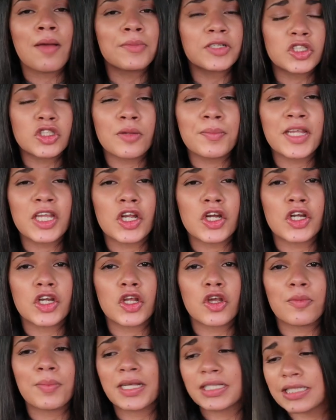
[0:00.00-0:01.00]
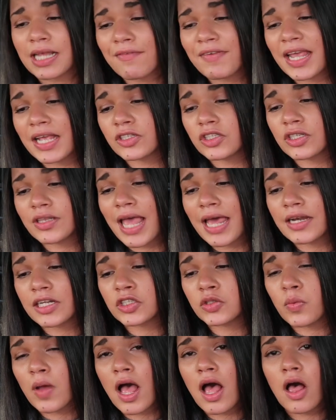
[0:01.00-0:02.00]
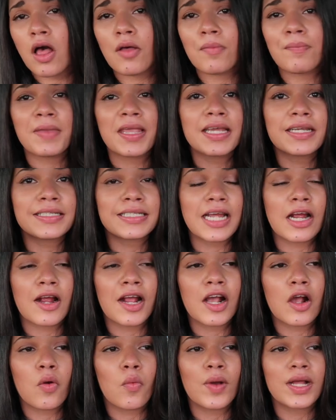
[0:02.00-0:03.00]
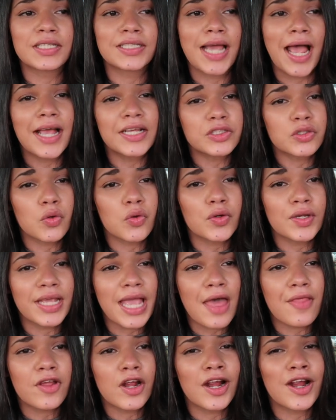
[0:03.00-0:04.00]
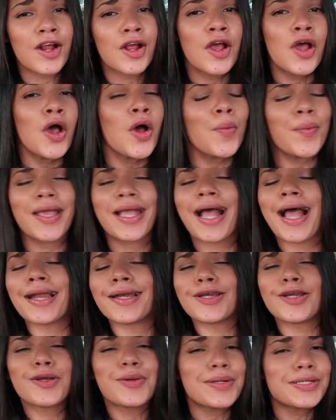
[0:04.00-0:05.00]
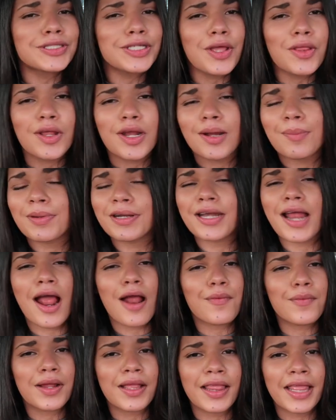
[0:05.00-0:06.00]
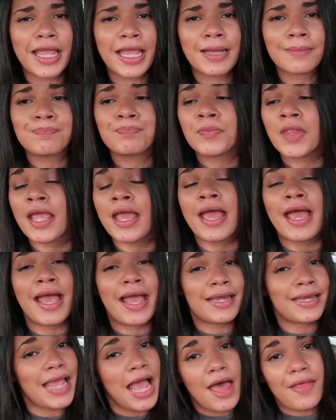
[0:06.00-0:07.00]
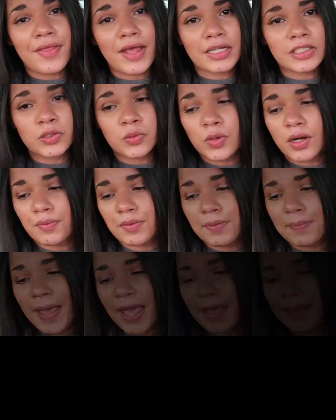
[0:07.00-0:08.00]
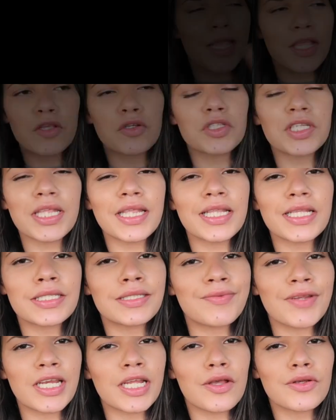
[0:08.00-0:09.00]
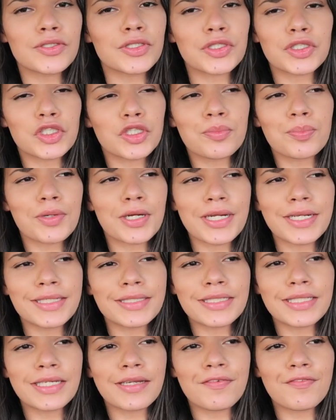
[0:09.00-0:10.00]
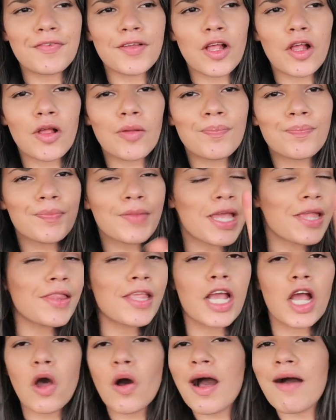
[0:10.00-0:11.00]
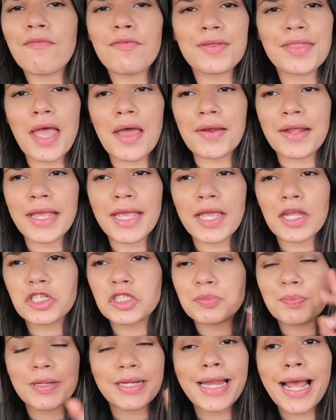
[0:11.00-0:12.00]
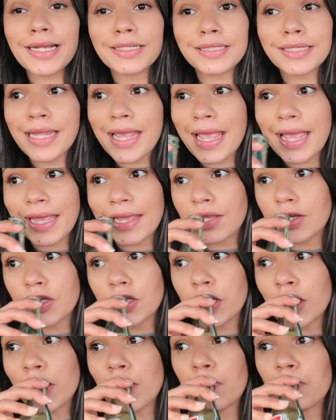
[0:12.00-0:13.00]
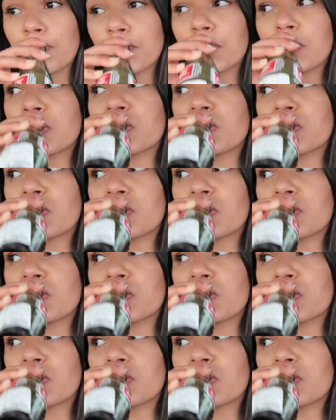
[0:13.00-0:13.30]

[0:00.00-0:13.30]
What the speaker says: I'm assuming you're new, because I've answered that as well. Me and Derek went to high school together. We kind of knew each other, but not really. And yeah, that's where we met. Okay, usually these videos are super easy to film and they go off without a hitch, but not today. No.